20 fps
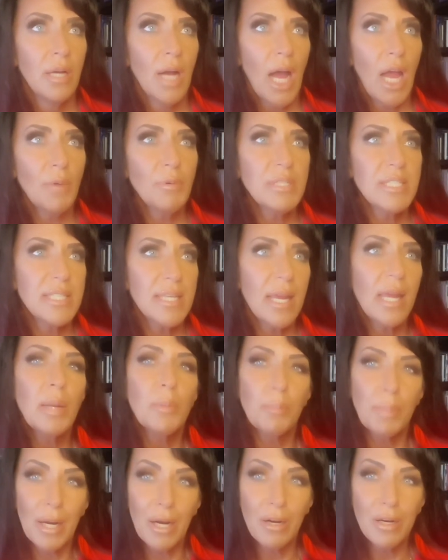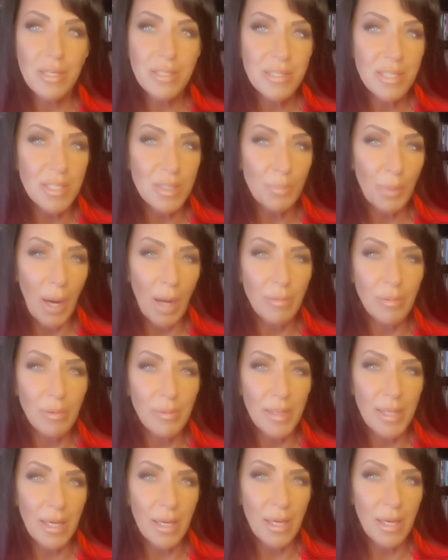I would say embarrassed is
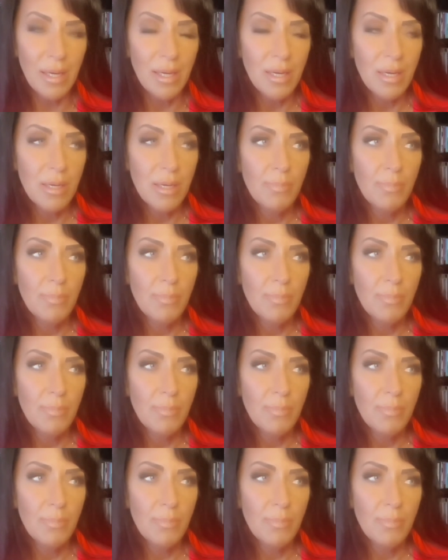probably